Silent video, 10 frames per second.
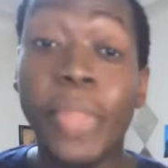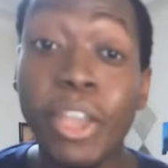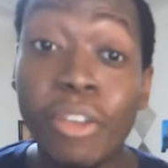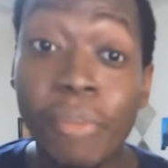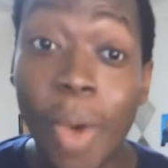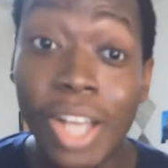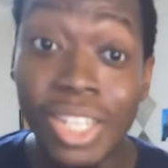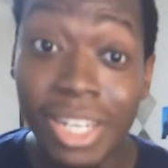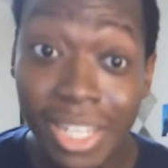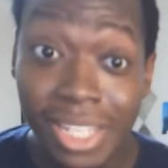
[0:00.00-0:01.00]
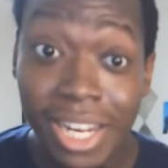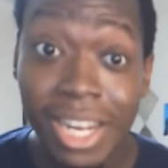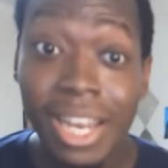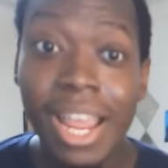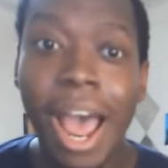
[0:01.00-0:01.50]
Thank you for watching and
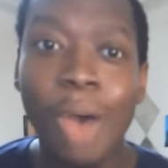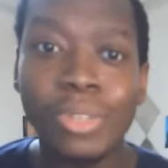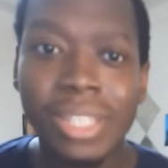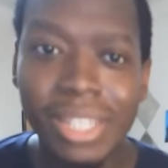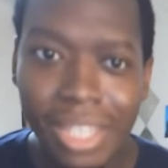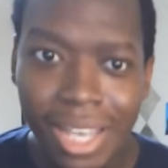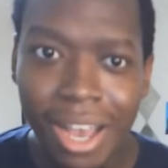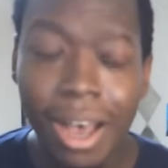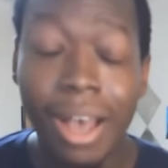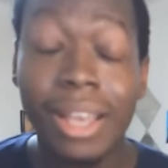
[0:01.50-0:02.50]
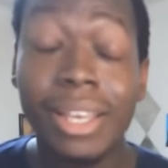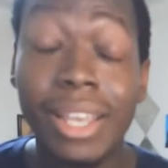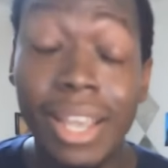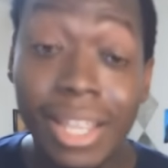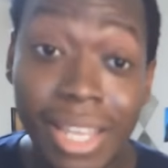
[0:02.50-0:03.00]
listening. I'll see y'all
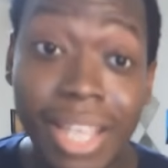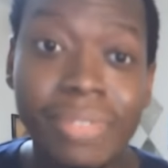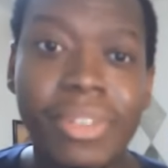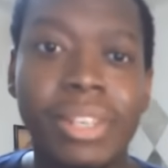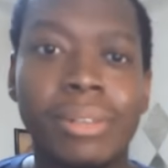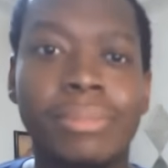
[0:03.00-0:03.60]
in the next video.